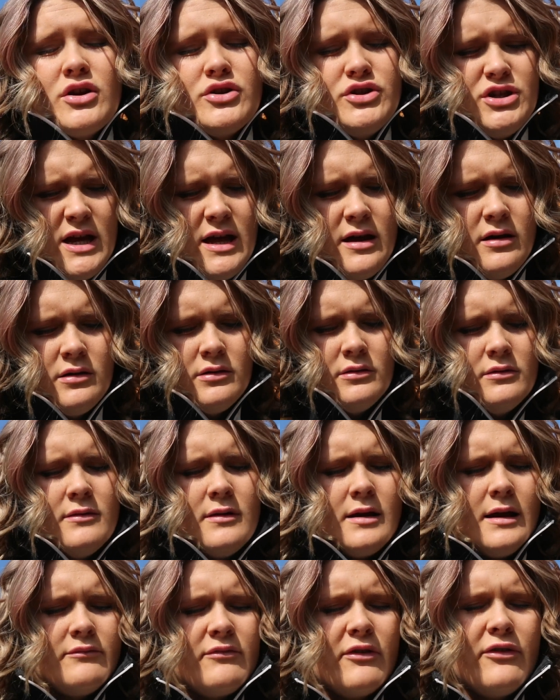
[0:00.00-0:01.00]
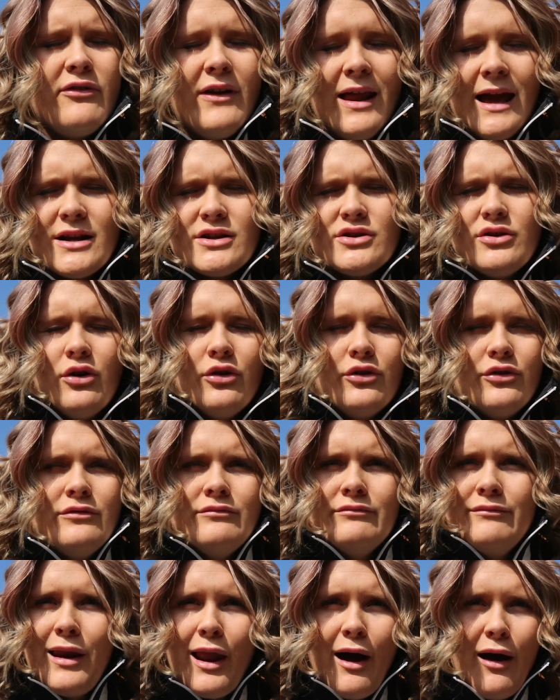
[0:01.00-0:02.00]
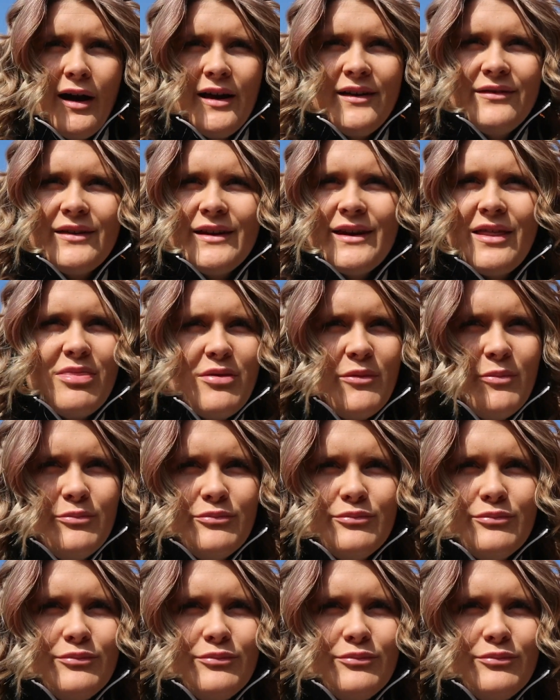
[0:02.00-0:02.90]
chill and reflect on life. And